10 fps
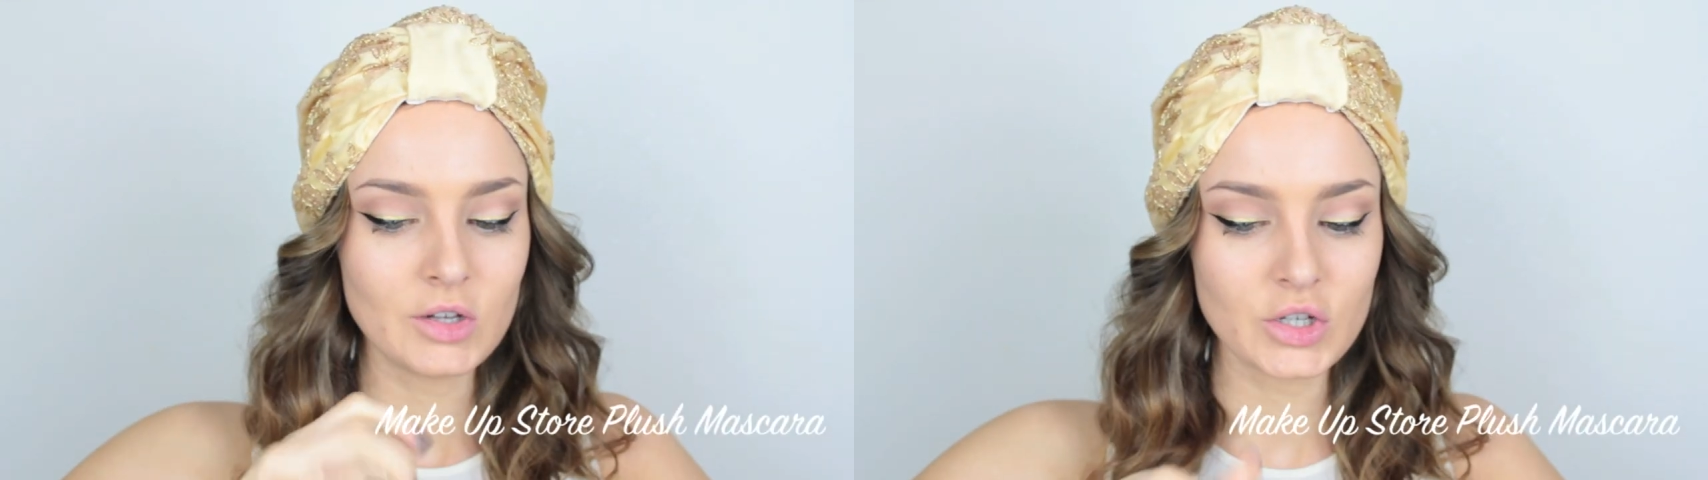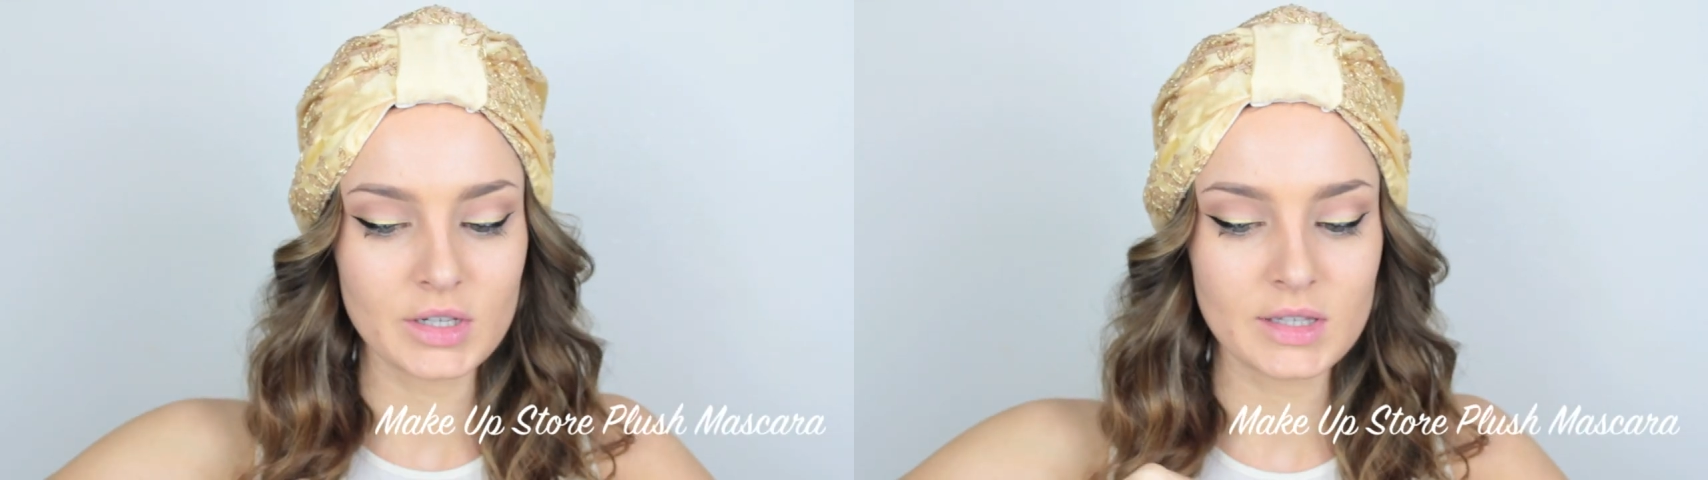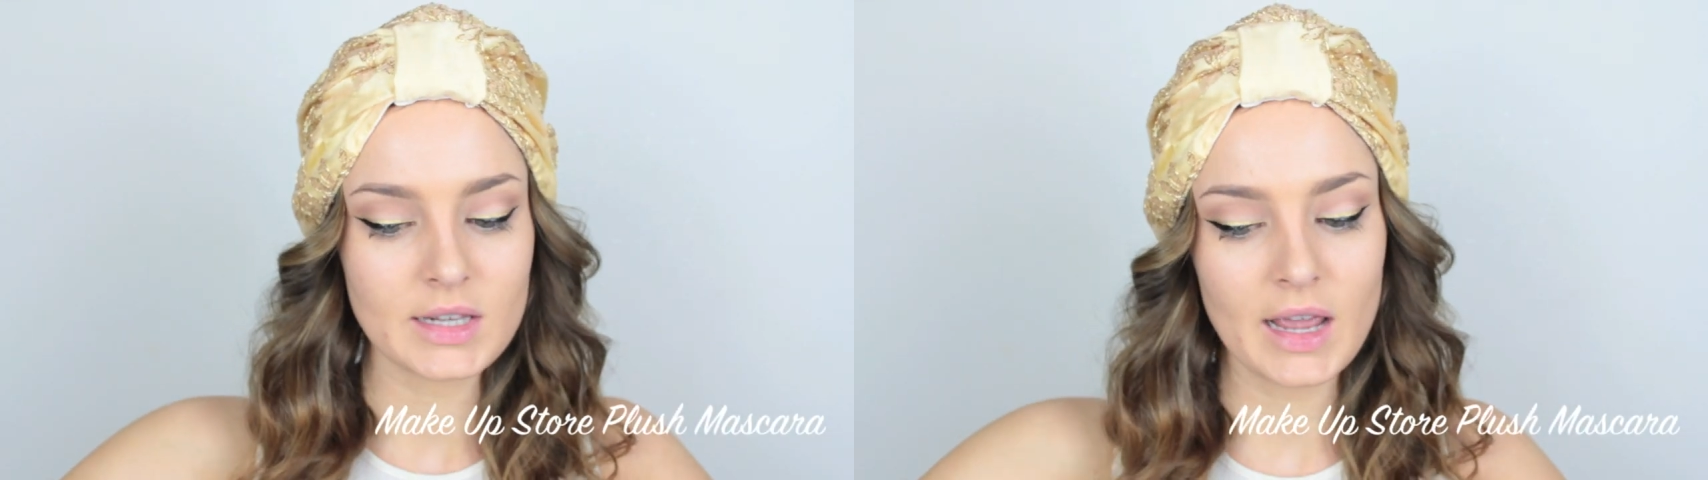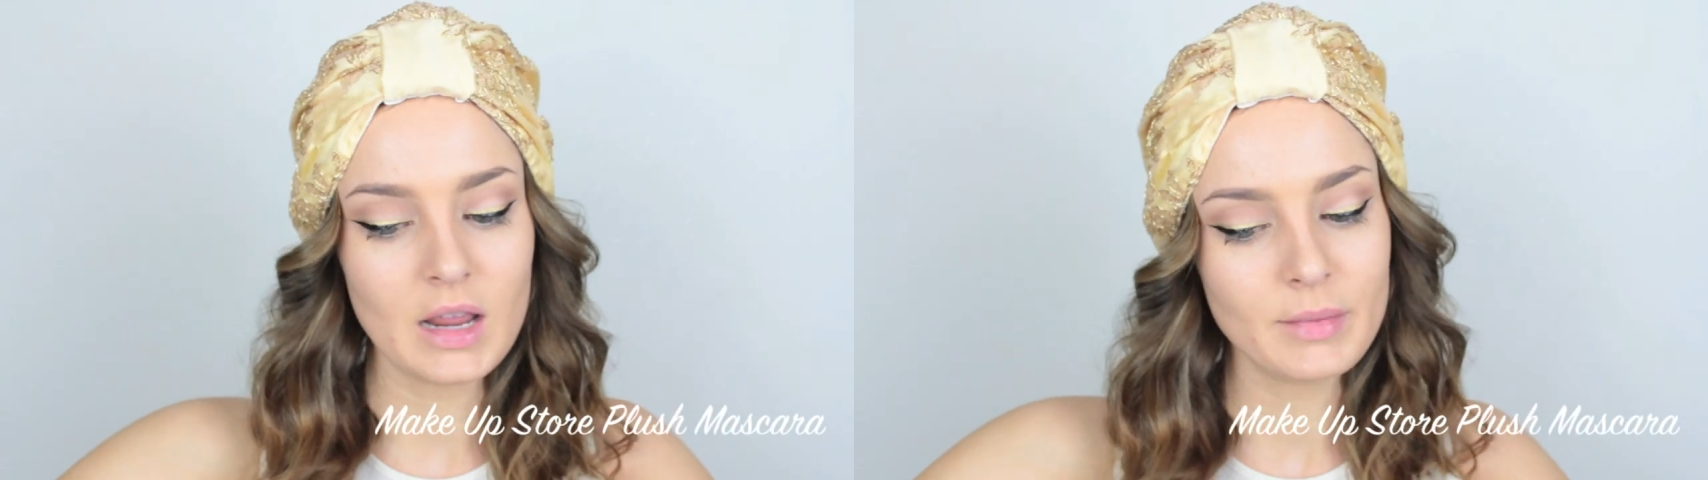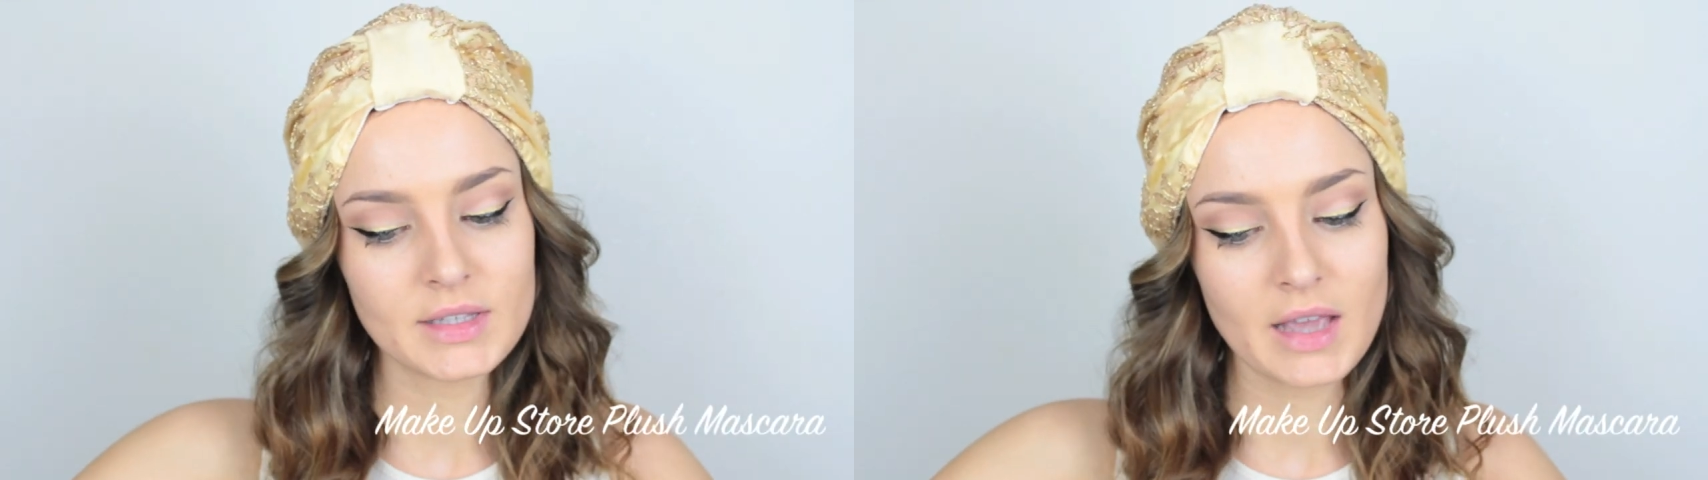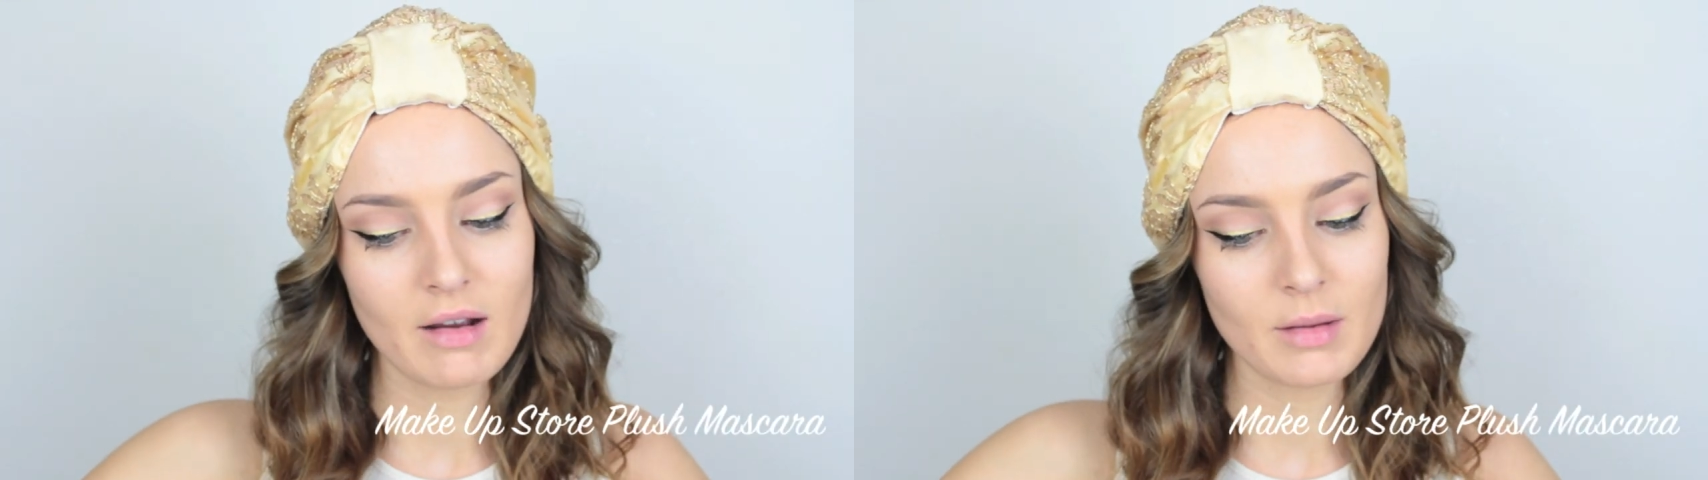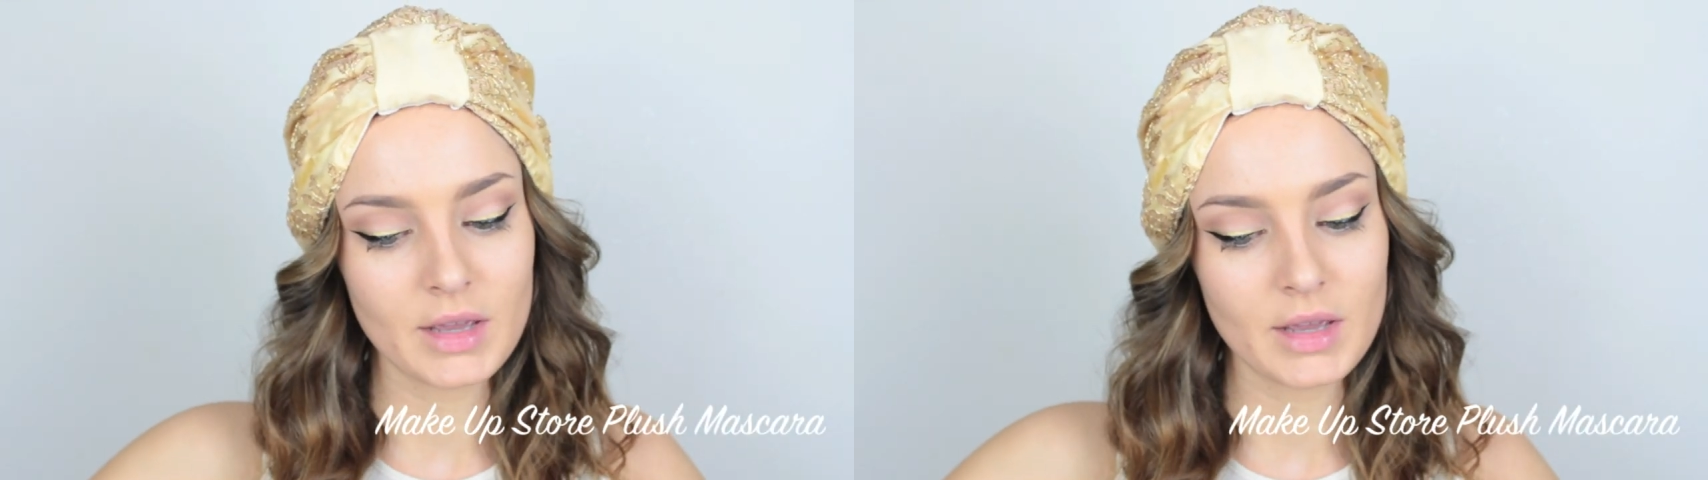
just any mascara,